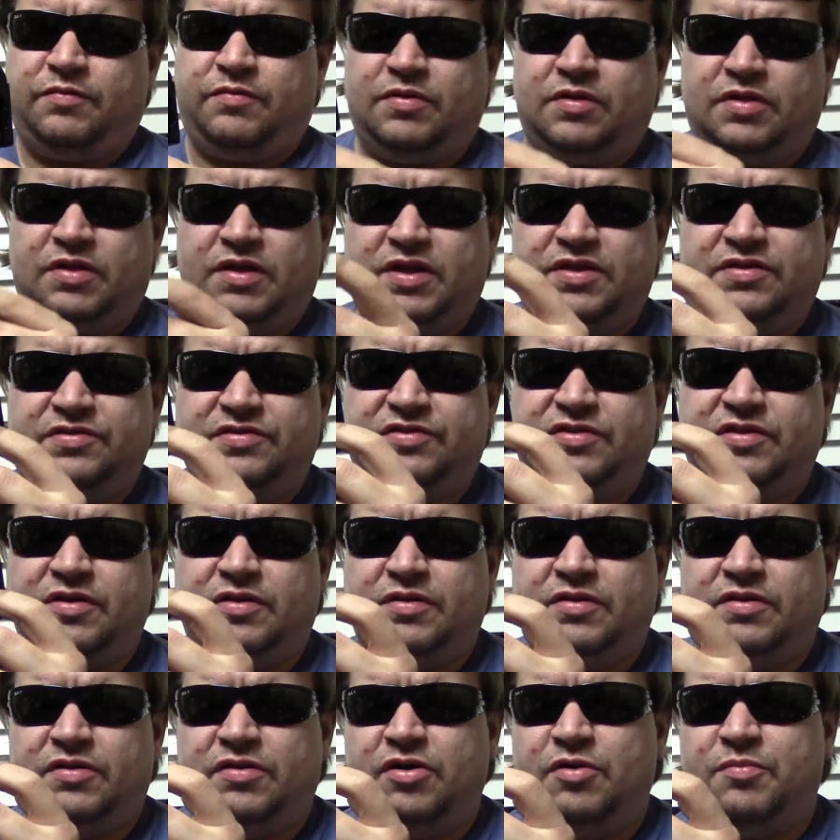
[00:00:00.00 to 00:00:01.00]
release
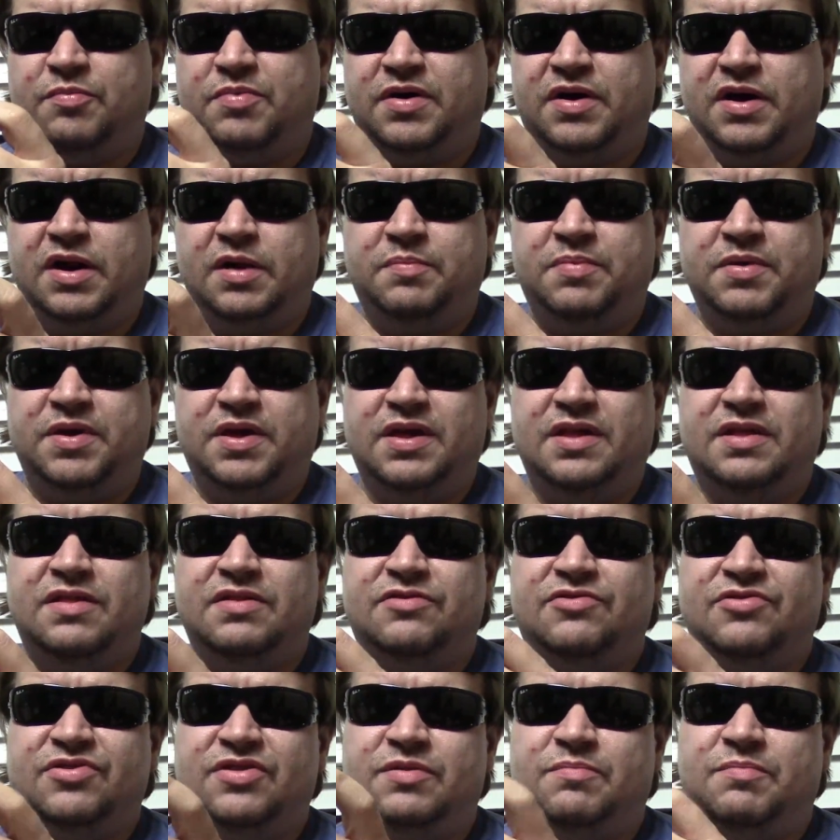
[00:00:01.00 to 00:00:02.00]
to open it up again
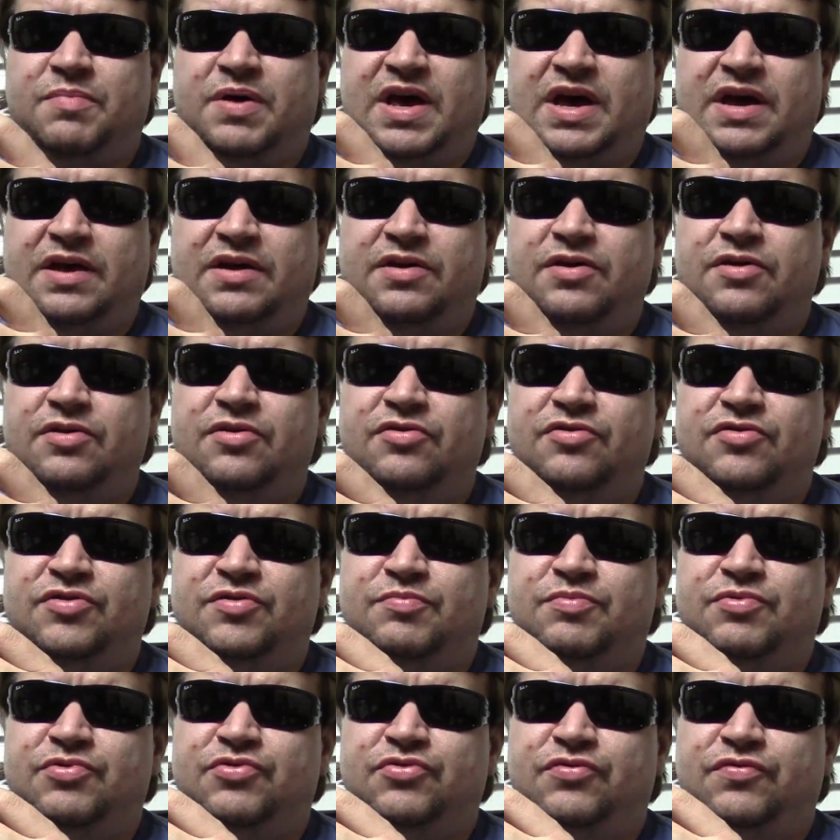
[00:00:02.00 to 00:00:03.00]
is in the back here.
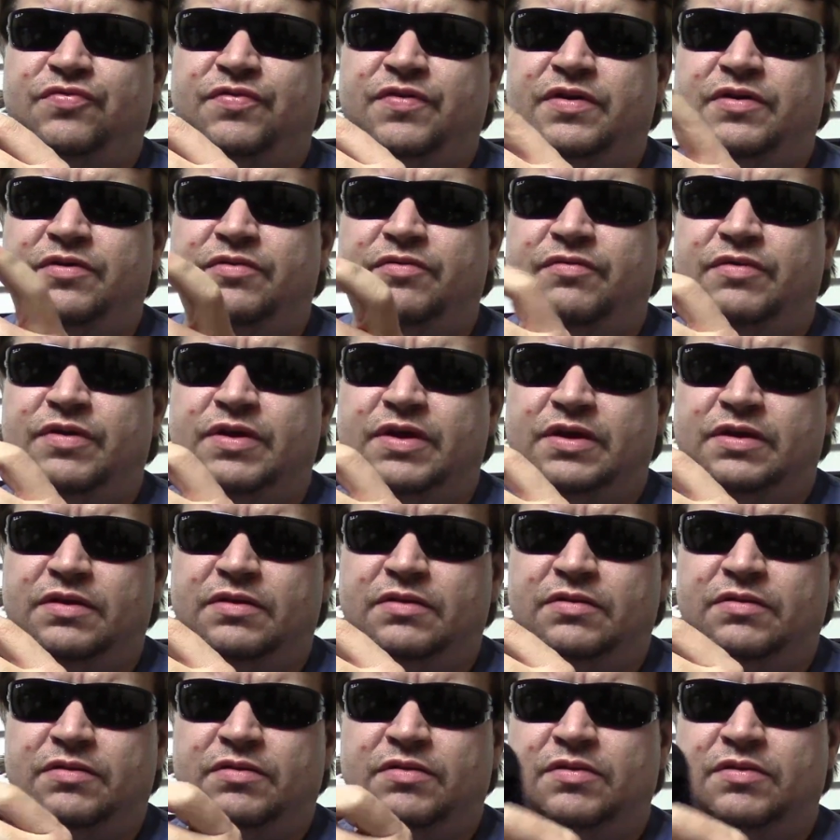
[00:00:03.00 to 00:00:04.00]
Just put your finger in